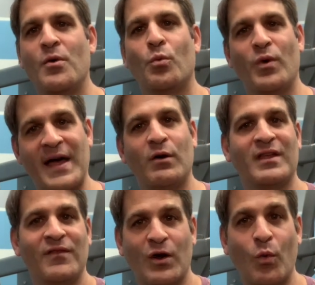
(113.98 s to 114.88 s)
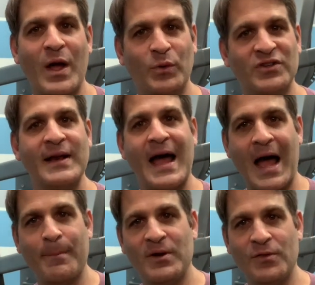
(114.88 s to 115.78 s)
without giving away what's going to
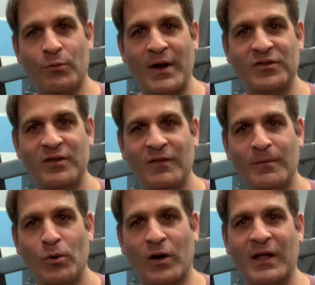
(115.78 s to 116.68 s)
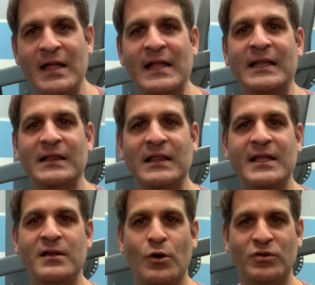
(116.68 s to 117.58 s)
happen in the rest of the book.
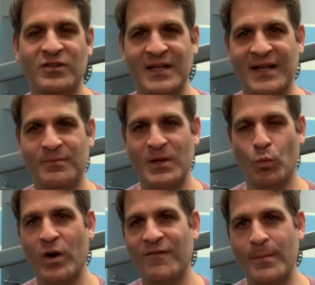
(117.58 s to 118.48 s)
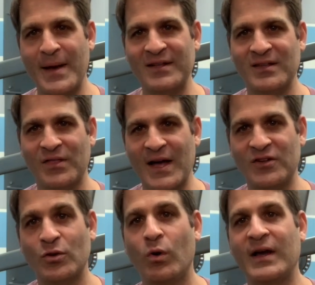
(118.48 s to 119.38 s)
LitNotes has been one of the best at that.
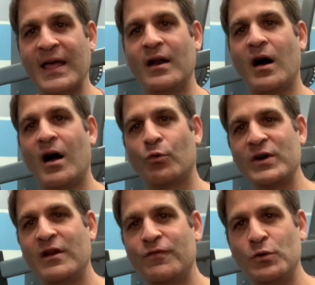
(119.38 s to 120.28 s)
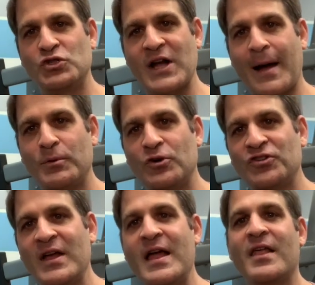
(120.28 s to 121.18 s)
So again, I'll read a few chapters,
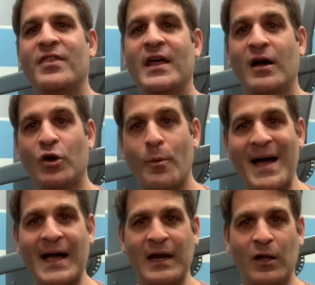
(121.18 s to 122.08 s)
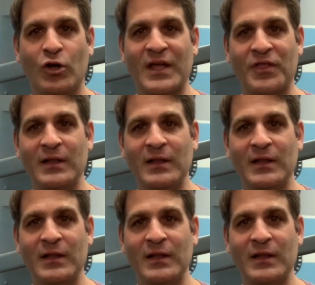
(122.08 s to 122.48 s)
then I'll go back and I'll look at the